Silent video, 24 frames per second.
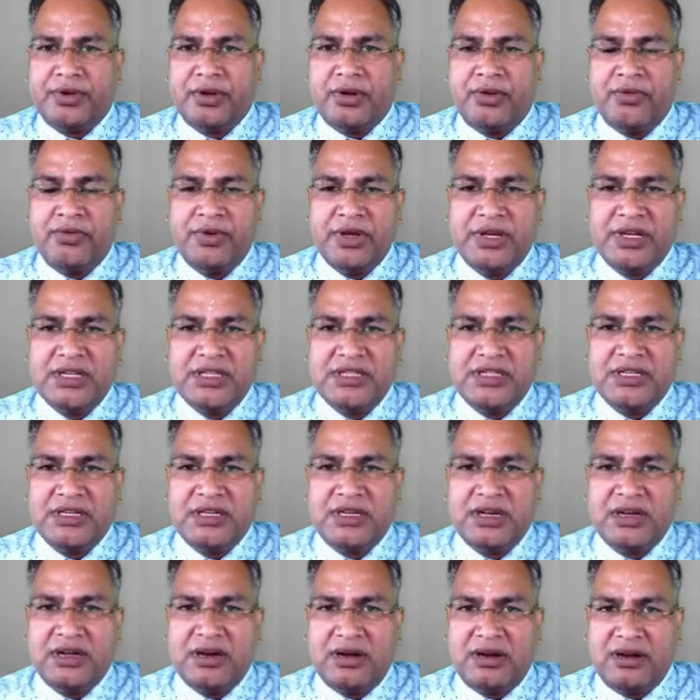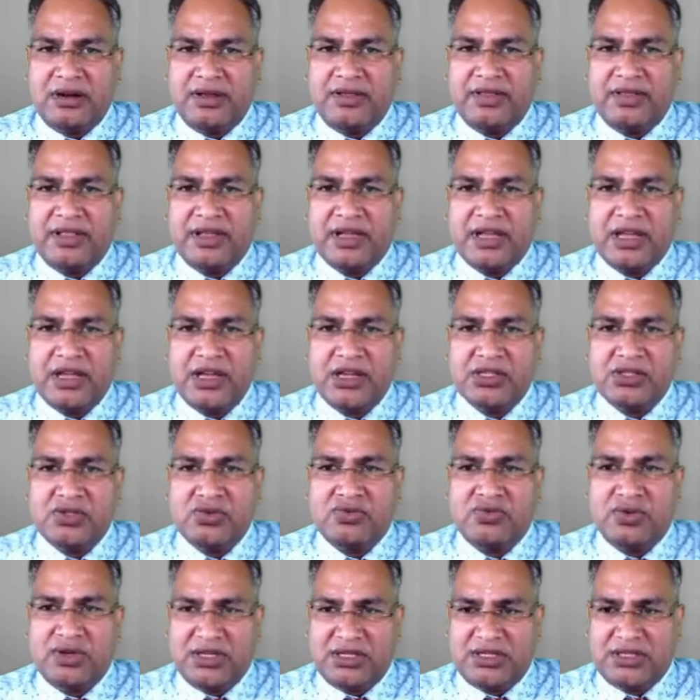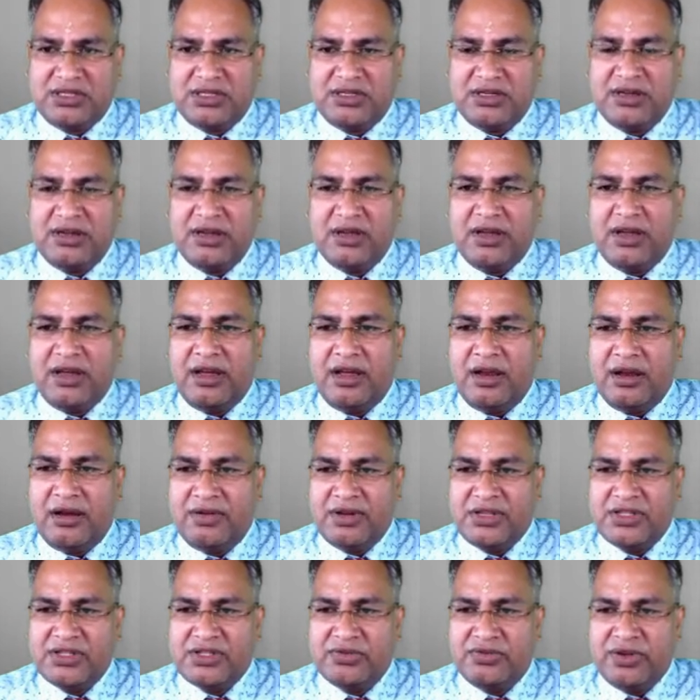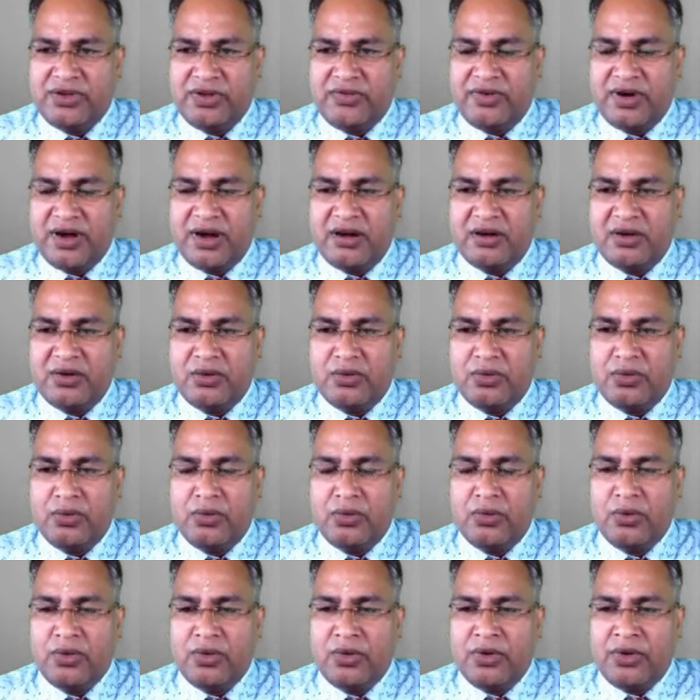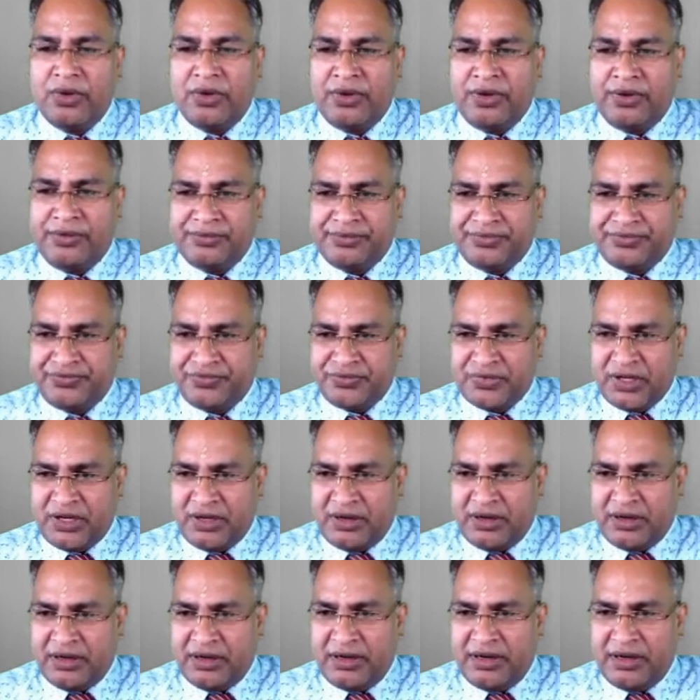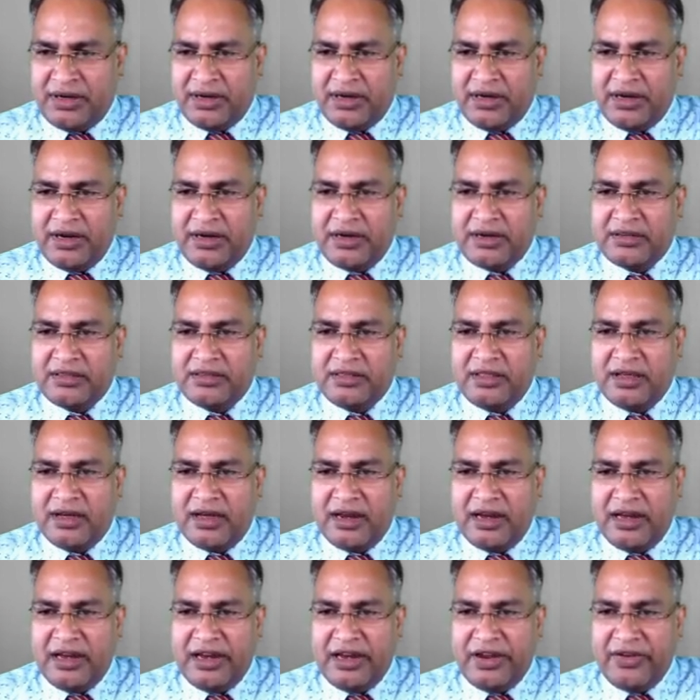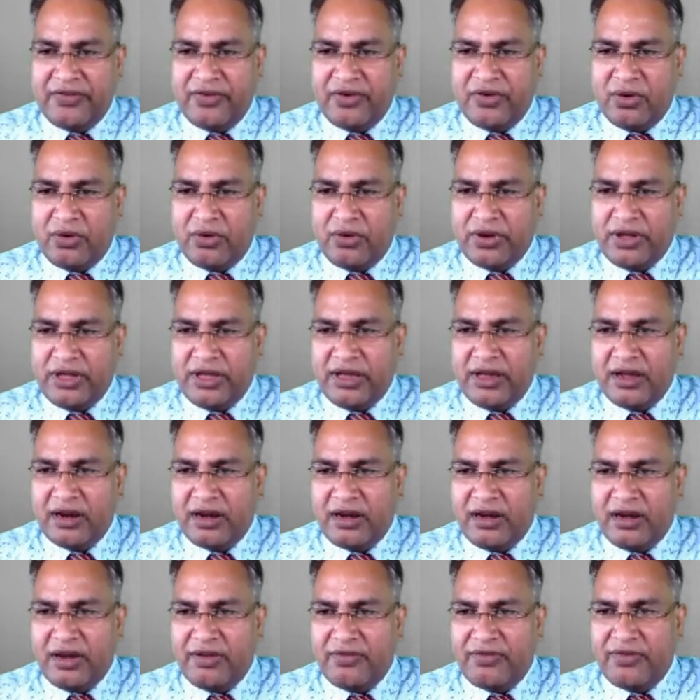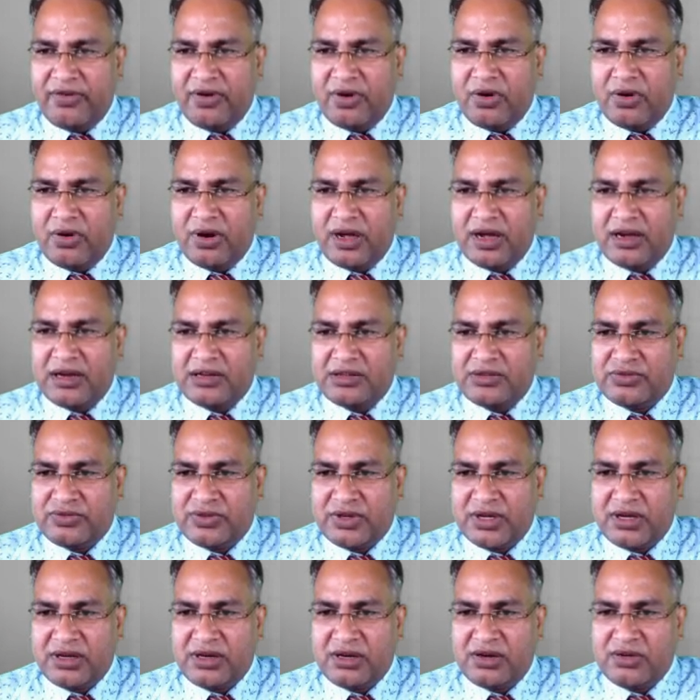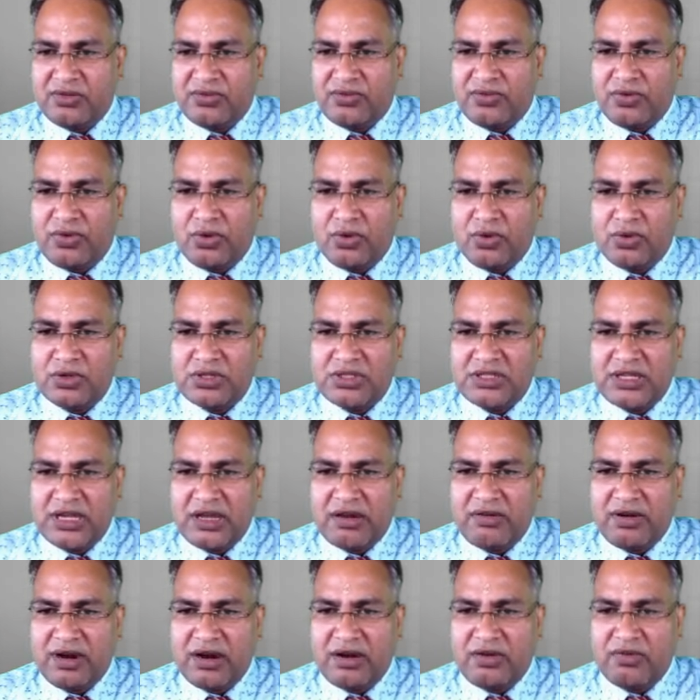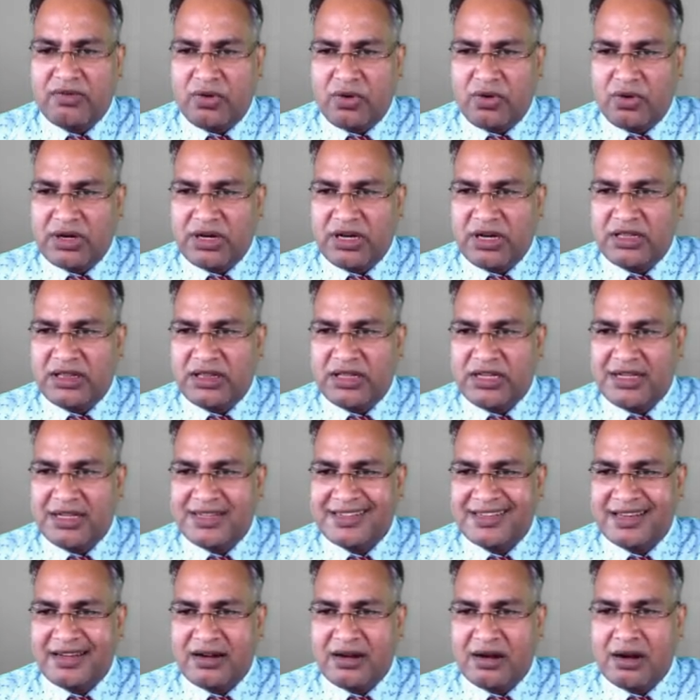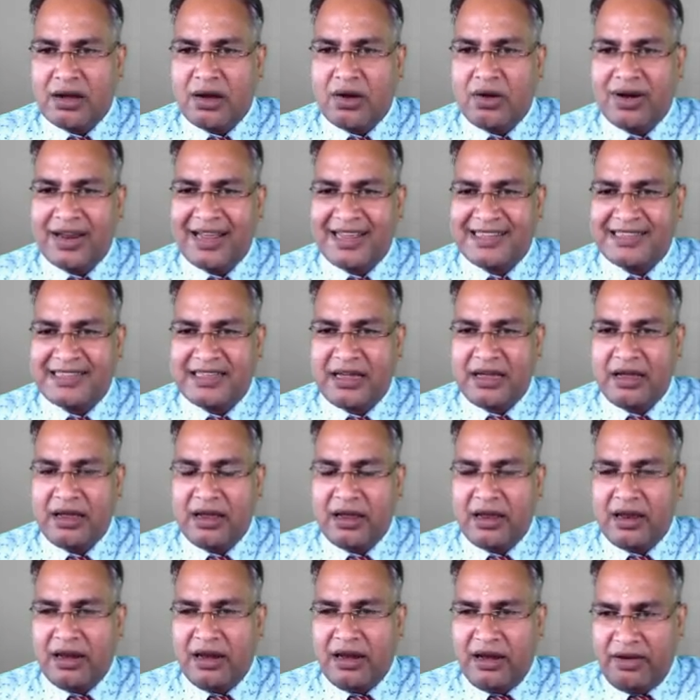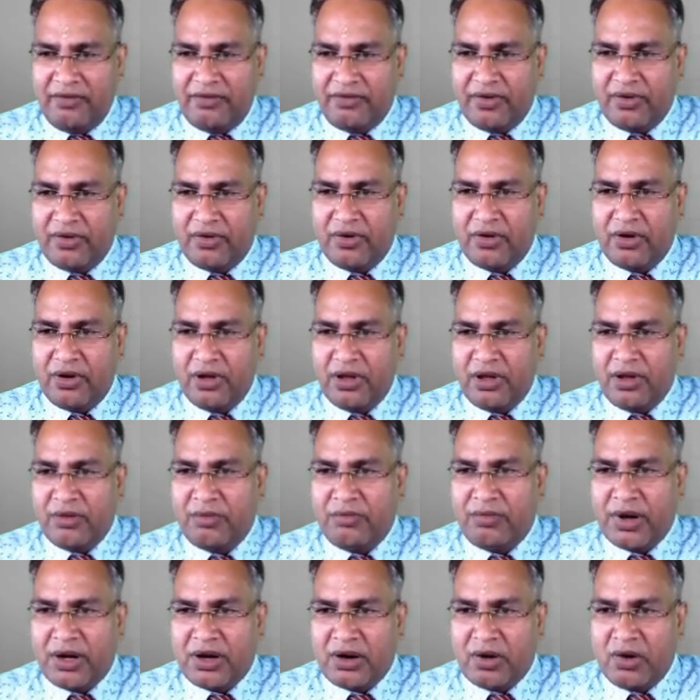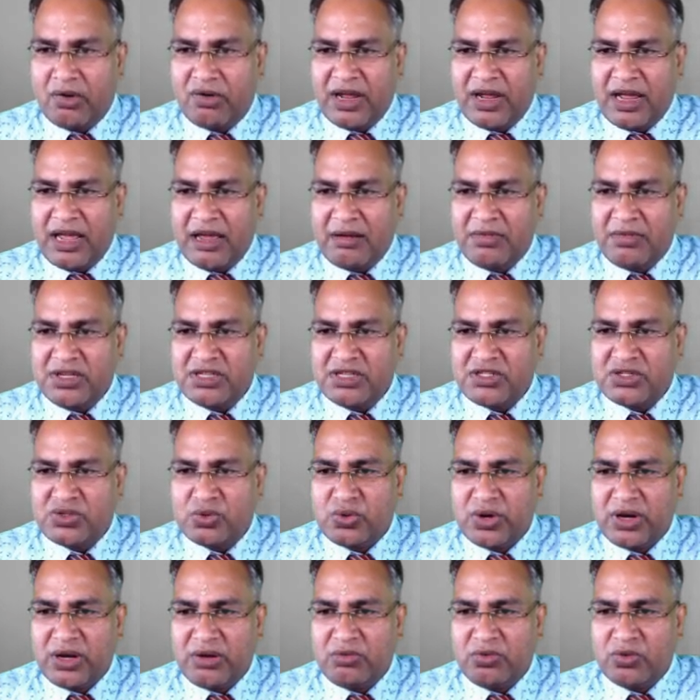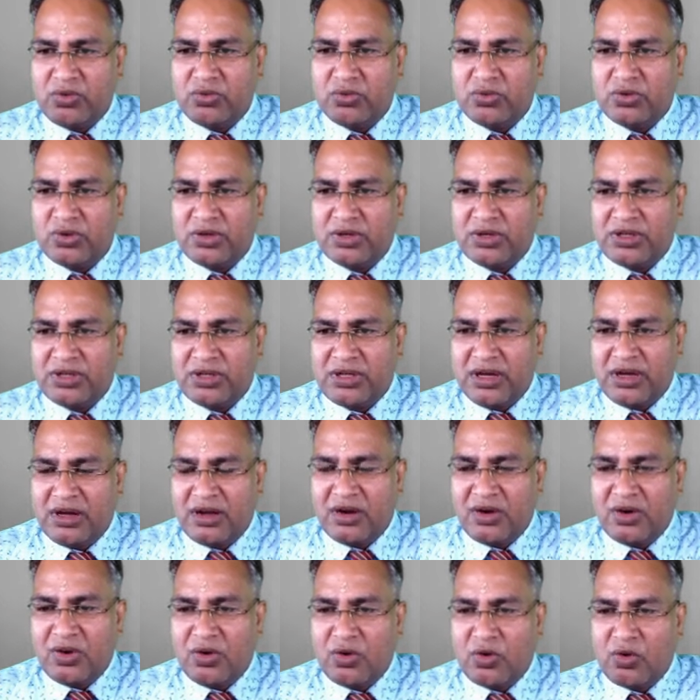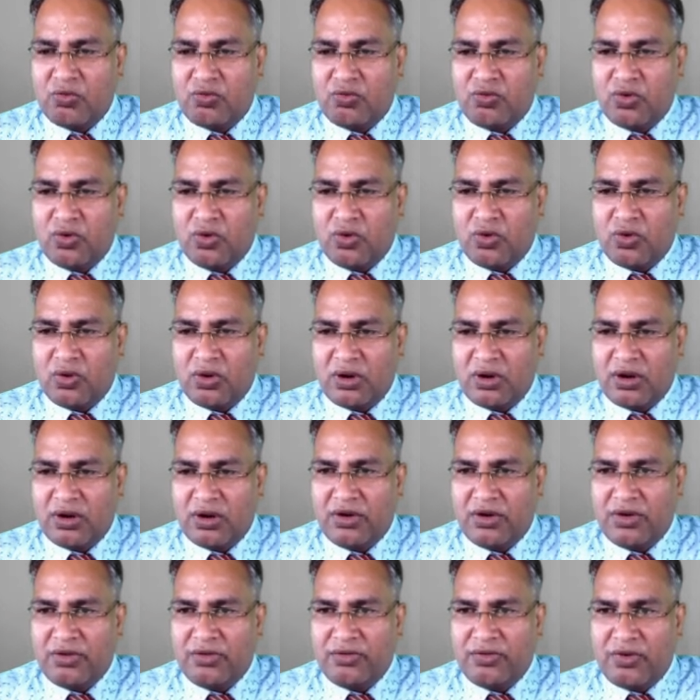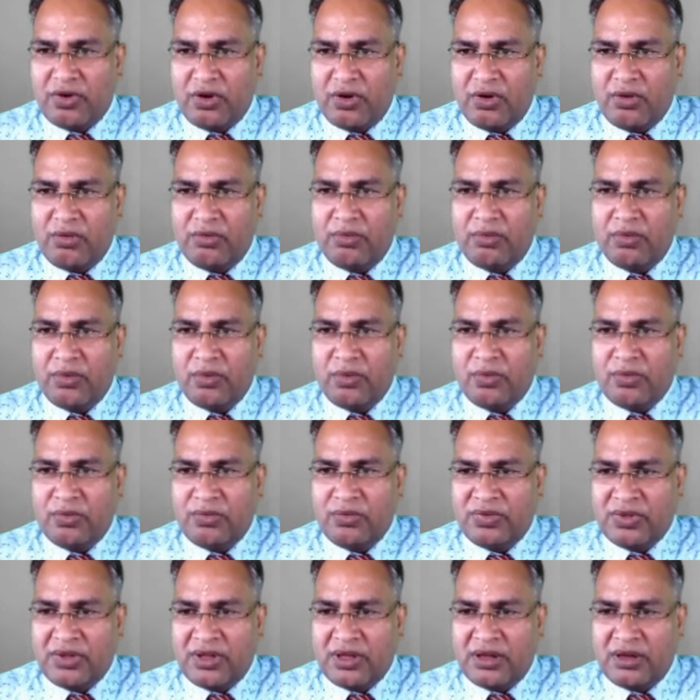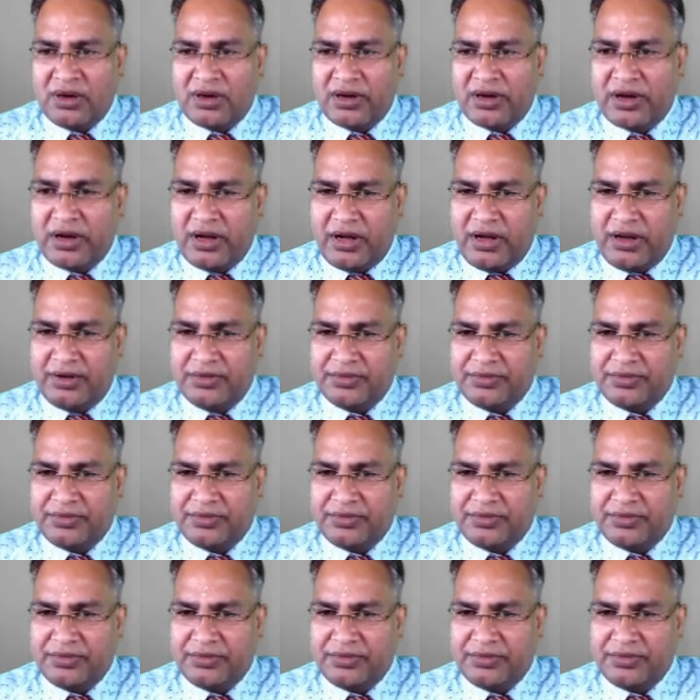We consider case first, in which we want to delete the leaf node. Here leaf node are 1, 4, 7, 14. These are known as a leaf node. But our aim is to remove the node 4 from the tree.